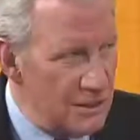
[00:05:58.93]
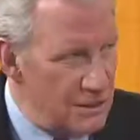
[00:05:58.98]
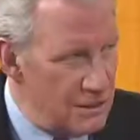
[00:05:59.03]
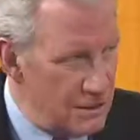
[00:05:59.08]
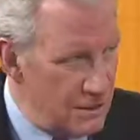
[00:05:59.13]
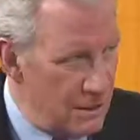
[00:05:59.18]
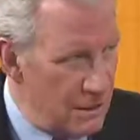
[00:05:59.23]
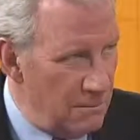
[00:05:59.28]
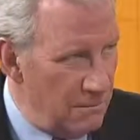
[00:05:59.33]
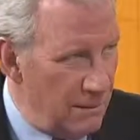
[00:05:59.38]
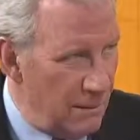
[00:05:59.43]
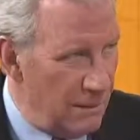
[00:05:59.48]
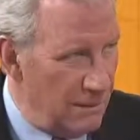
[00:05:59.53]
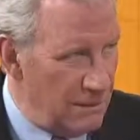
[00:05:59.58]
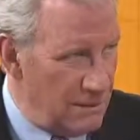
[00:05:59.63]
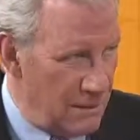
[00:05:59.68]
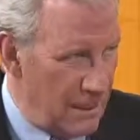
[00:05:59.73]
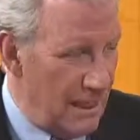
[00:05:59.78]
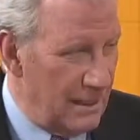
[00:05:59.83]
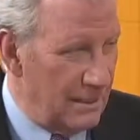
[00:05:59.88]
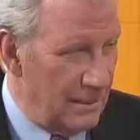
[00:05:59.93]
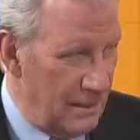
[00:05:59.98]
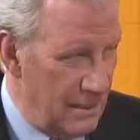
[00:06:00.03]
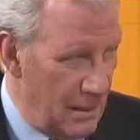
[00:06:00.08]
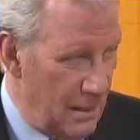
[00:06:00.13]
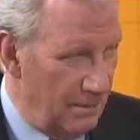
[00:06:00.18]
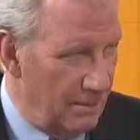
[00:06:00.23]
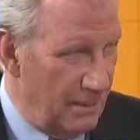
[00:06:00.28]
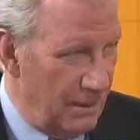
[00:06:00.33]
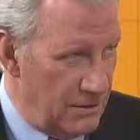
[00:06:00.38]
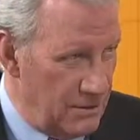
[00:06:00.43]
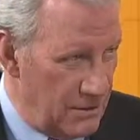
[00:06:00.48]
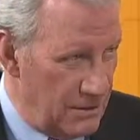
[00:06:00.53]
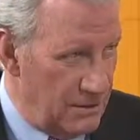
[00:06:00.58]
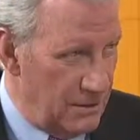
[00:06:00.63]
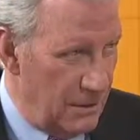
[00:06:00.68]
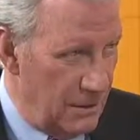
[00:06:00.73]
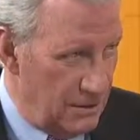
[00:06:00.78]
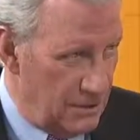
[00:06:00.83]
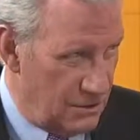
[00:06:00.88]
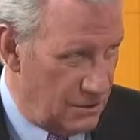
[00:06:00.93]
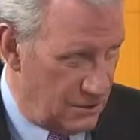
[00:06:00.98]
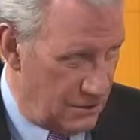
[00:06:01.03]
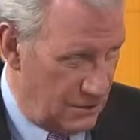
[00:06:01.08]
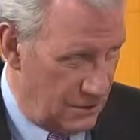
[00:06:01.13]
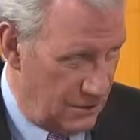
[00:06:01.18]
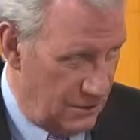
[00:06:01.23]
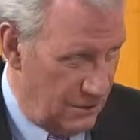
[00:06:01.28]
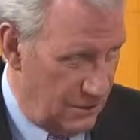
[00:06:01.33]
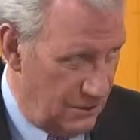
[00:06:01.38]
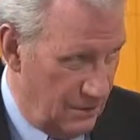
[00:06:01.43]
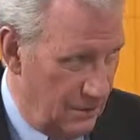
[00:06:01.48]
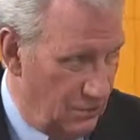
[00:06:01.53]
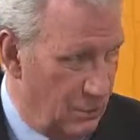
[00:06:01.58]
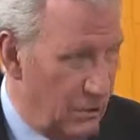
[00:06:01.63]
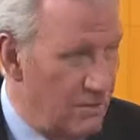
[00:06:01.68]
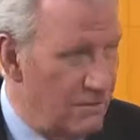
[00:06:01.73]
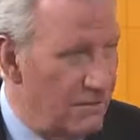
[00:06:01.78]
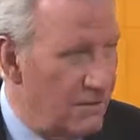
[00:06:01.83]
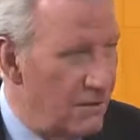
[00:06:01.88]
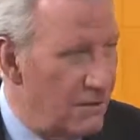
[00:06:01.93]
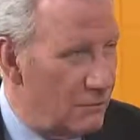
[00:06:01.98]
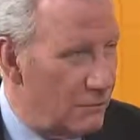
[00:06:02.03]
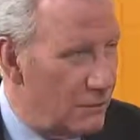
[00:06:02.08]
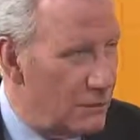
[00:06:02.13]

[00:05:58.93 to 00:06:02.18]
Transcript: the city better tighten up its its re well,